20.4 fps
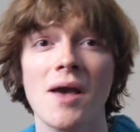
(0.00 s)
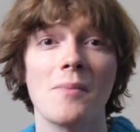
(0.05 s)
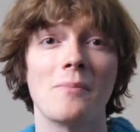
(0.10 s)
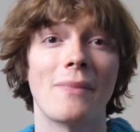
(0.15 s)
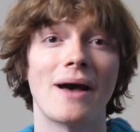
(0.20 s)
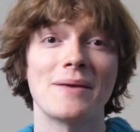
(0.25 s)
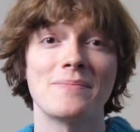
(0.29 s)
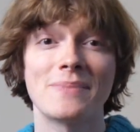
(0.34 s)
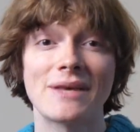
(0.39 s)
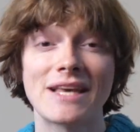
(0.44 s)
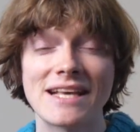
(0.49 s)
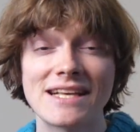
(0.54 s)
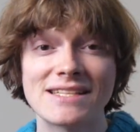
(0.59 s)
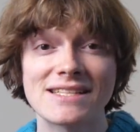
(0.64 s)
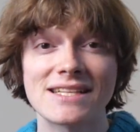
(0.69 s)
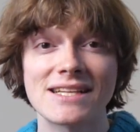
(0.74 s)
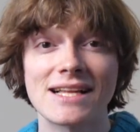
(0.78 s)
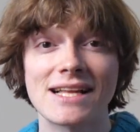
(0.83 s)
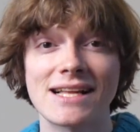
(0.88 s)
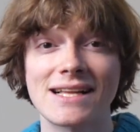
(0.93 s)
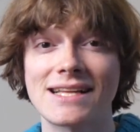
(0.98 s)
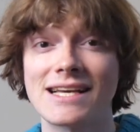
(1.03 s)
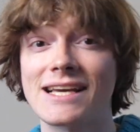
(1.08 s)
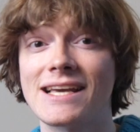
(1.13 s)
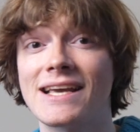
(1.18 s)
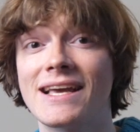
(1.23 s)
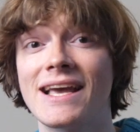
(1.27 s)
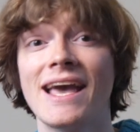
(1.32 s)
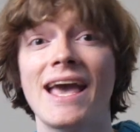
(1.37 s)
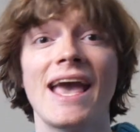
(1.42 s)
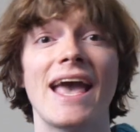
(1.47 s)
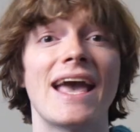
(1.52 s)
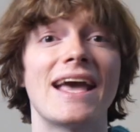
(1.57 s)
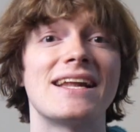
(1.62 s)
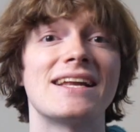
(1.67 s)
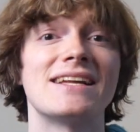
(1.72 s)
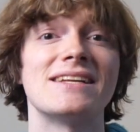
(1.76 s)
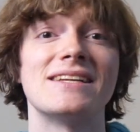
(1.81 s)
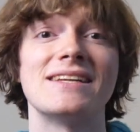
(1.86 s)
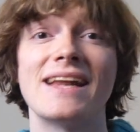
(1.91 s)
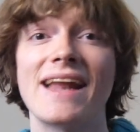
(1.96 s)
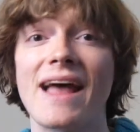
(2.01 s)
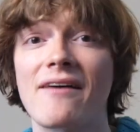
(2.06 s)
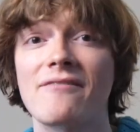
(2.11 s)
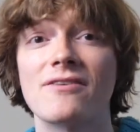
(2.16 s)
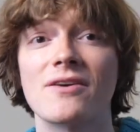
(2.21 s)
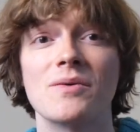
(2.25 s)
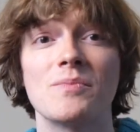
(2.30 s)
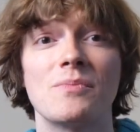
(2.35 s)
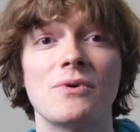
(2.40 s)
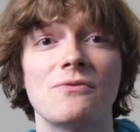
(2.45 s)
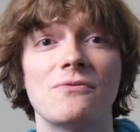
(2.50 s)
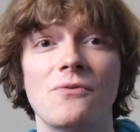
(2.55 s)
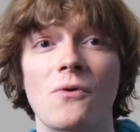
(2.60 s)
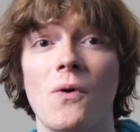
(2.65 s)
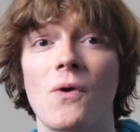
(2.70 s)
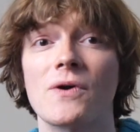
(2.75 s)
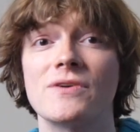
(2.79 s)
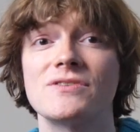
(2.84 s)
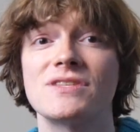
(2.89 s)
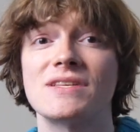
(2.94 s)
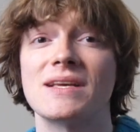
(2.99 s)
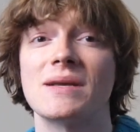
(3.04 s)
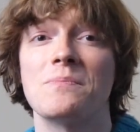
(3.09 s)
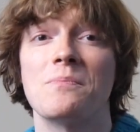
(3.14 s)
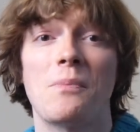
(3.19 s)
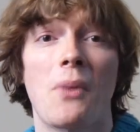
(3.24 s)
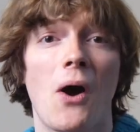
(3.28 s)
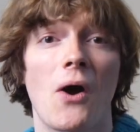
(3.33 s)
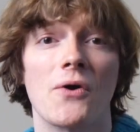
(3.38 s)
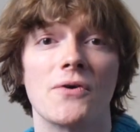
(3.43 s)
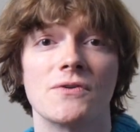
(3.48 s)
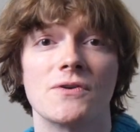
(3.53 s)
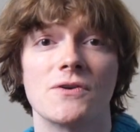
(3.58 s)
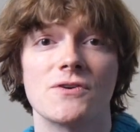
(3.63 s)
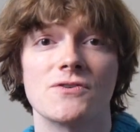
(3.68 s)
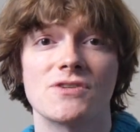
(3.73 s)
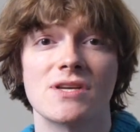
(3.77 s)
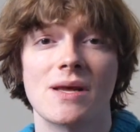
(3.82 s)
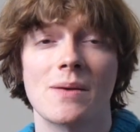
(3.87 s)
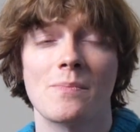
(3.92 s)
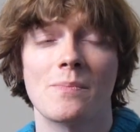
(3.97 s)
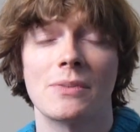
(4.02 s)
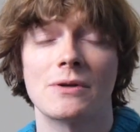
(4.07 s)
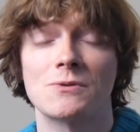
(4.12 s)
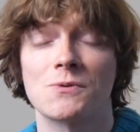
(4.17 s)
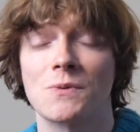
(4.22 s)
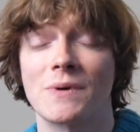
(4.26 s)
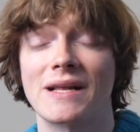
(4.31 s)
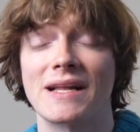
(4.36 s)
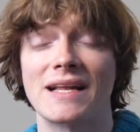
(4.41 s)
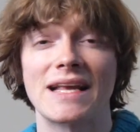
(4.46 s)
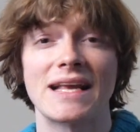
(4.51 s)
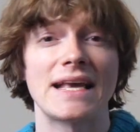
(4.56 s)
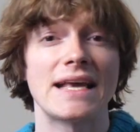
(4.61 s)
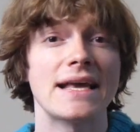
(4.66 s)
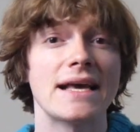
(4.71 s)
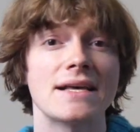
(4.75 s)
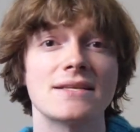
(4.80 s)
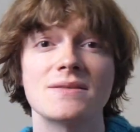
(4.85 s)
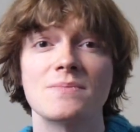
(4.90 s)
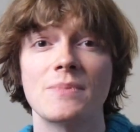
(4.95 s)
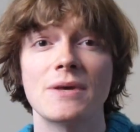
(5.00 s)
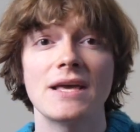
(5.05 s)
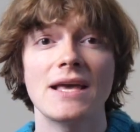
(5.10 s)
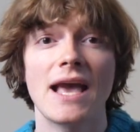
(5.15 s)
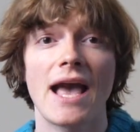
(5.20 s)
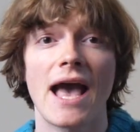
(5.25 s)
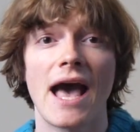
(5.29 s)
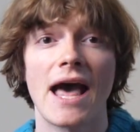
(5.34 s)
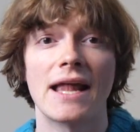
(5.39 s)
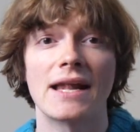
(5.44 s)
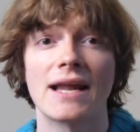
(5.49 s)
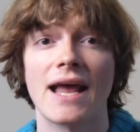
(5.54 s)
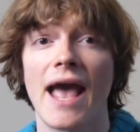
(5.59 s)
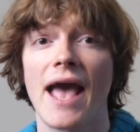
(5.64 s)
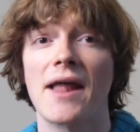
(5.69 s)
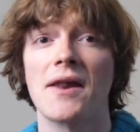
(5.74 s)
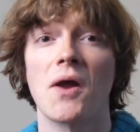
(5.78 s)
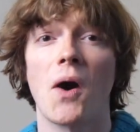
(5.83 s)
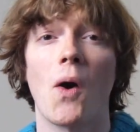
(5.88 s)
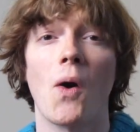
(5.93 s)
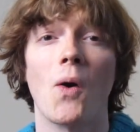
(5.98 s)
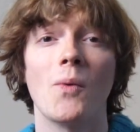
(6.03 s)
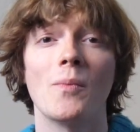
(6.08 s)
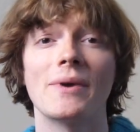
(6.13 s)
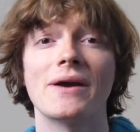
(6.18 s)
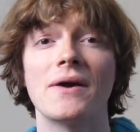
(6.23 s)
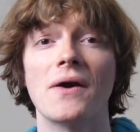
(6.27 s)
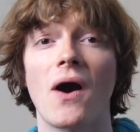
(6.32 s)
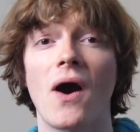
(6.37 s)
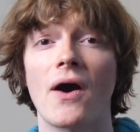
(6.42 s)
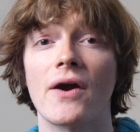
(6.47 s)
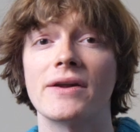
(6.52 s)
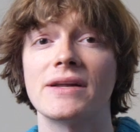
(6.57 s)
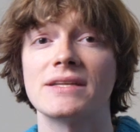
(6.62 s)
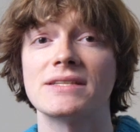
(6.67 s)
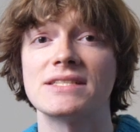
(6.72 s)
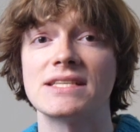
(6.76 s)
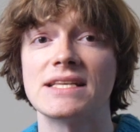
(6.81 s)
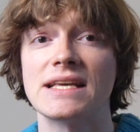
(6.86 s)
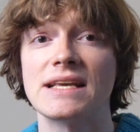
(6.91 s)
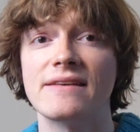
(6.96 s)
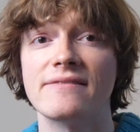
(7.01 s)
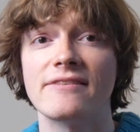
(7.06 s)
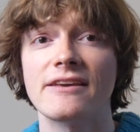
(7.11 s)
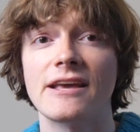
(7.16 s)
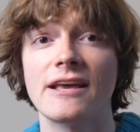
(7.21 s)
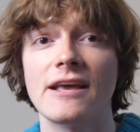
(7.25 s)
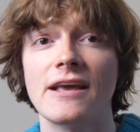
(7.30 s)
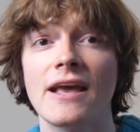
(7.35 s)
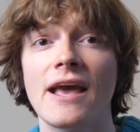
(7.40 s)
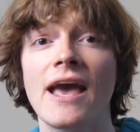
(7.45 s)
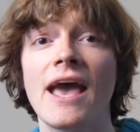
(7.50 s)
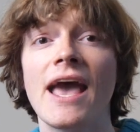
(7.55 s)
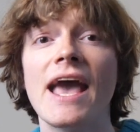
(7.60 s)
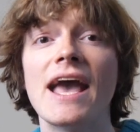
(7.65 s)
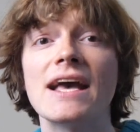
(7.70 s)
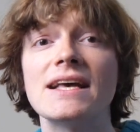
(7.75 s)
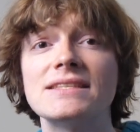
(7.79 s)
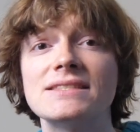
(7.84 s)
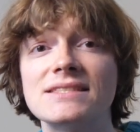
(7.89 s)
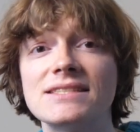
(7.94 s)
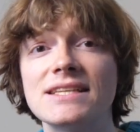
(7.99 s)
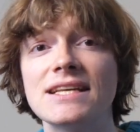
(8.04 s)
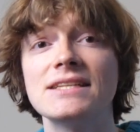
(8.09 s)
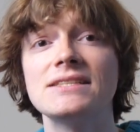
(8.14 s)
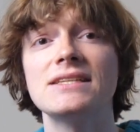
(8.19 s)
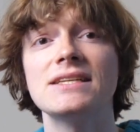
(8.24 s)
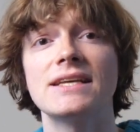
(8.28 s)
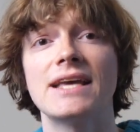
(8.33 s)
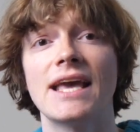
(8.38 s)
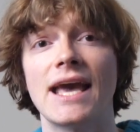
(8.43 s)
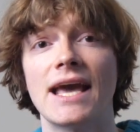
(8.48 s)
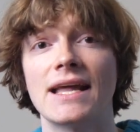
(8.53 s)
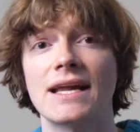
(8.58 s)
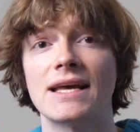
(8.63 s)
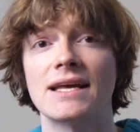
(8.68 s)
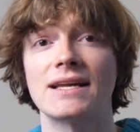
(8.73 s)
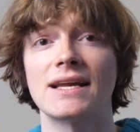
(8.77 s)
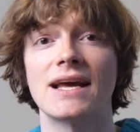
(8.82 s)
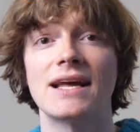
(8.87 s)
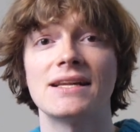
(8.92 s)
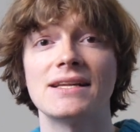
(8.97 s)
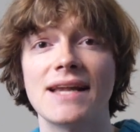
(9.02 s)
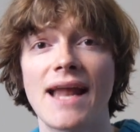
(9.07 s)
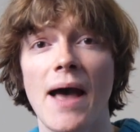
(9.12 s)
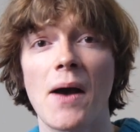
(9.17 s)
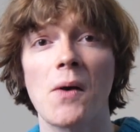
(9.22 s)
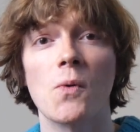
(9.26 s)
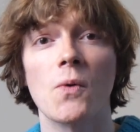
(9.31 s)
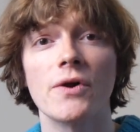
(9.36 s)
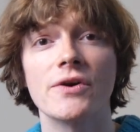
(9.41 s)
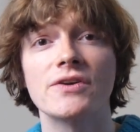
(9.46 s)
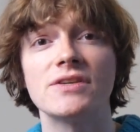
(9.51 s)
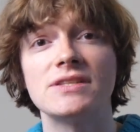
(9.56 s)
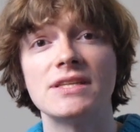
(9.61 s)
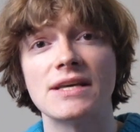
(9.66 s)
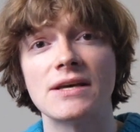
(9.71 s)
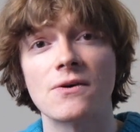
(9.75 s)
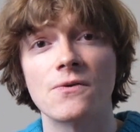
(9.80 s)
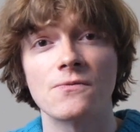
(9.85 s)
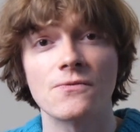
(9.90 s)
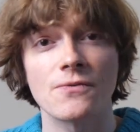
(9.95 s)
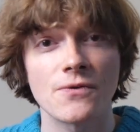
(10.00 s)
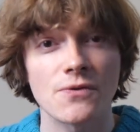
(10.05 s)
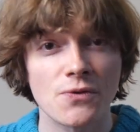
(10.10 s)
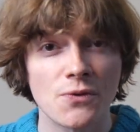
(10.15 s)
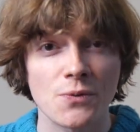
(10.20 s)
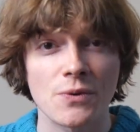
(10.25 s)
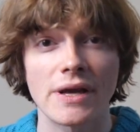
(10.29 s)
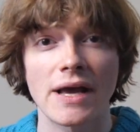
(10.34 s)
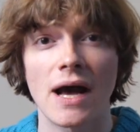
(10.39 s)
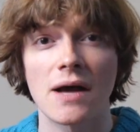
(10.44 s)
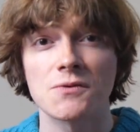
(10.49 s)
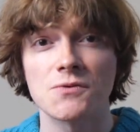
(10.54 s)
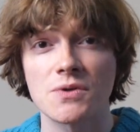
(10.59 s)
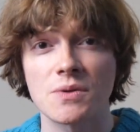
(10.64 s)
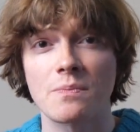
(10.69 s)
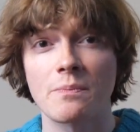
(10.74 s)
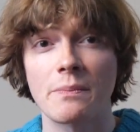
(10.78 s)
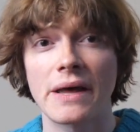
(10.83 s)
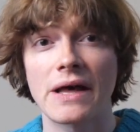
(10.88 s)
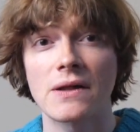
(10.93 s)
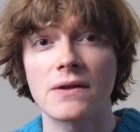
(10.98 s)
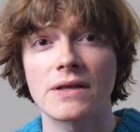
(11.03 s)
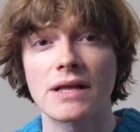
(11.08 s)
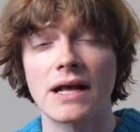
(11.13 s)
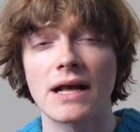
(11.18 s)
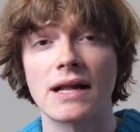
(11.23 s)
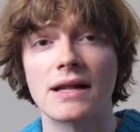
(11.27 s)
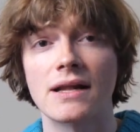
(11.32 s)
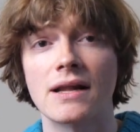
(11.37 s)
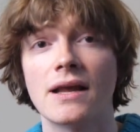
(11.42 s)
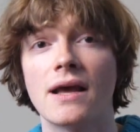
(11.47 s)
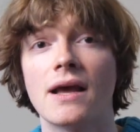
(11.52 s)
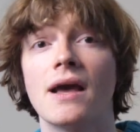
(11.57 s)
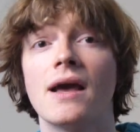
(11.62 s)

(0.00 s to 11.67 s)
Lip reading: My Peace Lily, in a never-before-seen partnership between ESPN and Home and Garden TV, has syndicated a network deal for $300 million.